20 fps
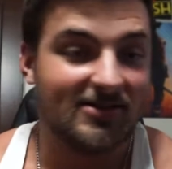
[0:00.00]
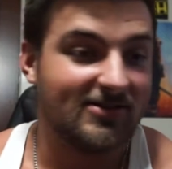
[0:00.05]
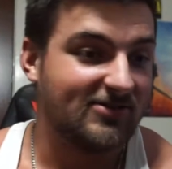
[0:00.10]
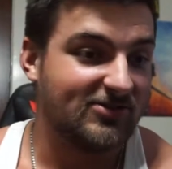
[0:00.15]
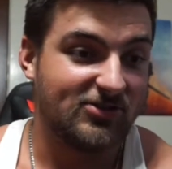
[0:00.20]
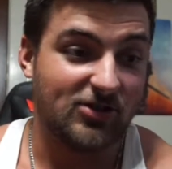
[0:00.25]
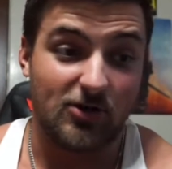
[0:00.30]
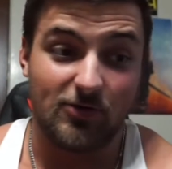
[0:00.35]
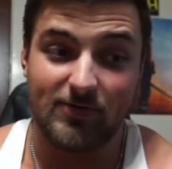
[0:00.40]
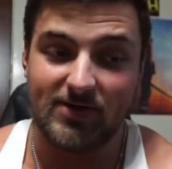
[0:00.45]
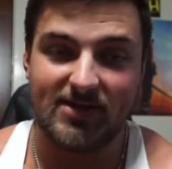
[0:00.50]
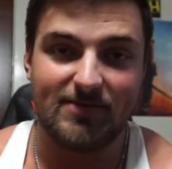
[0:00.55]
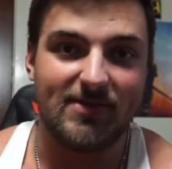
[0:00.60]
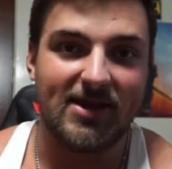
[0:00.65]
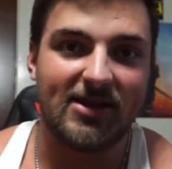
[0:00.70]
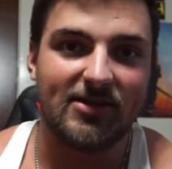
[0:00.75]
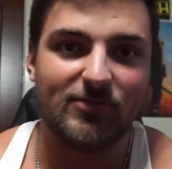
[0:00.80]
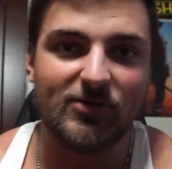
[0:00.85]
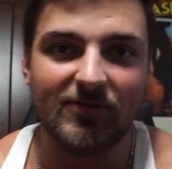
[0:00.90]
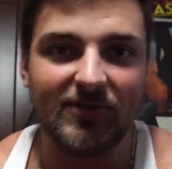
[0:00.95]
So he
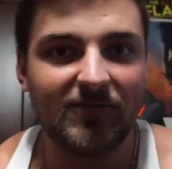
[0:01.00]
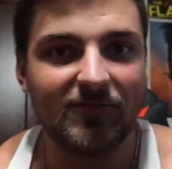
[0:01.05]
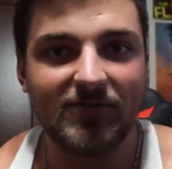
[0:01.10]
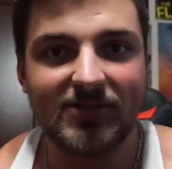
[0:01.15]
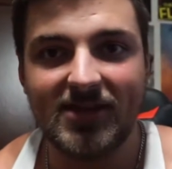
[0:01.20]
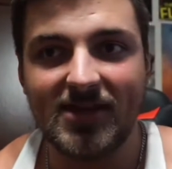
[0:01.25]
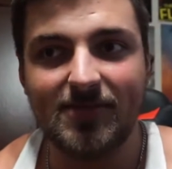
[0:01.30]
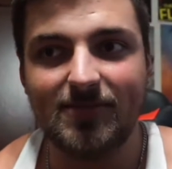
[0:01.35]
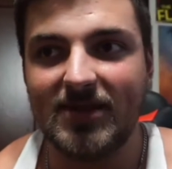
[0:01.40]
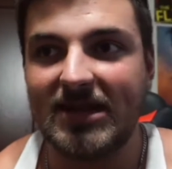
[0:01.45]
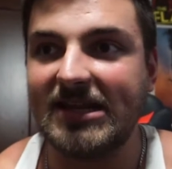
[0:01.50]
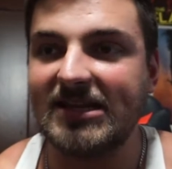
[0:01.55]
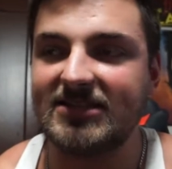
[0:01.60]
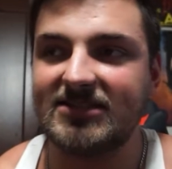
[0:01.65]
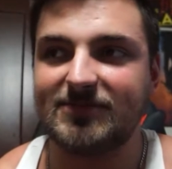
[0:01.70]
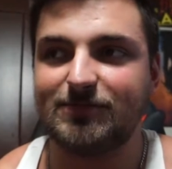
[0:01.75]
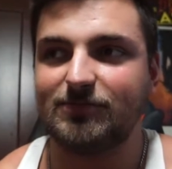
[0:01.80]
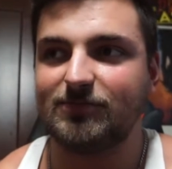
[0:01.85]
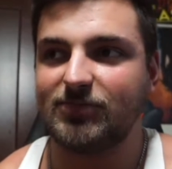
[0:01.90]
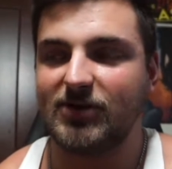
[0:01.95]
made a movie for them, and
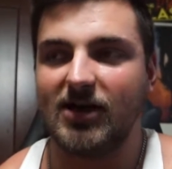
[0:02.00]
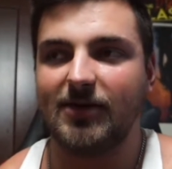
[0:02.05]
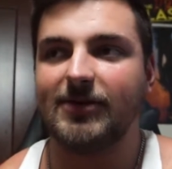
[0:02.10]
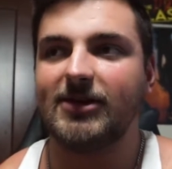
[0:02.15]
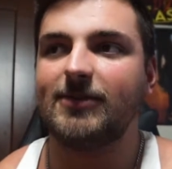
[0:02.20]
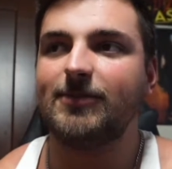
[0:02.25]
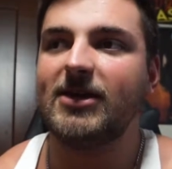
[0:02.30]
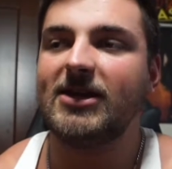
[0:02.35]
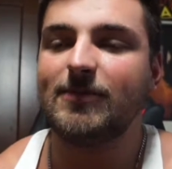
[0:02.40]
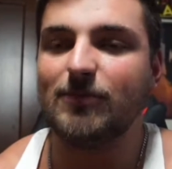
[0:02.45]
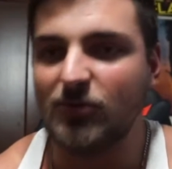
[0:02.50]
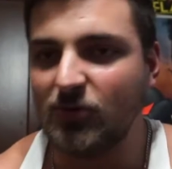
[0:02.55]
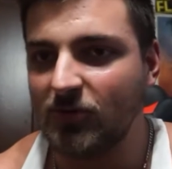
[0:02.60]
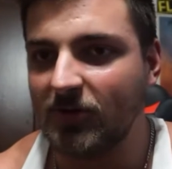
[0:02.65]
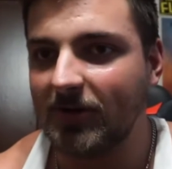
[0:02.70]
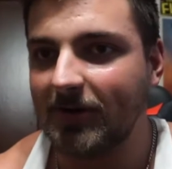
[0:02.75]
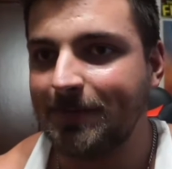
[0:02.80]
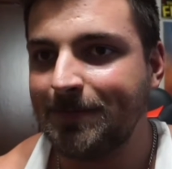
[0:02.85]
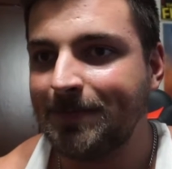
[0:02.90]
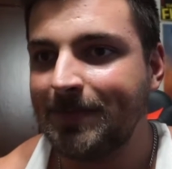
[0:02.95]
he's probably going to make
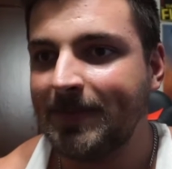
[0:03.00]
more.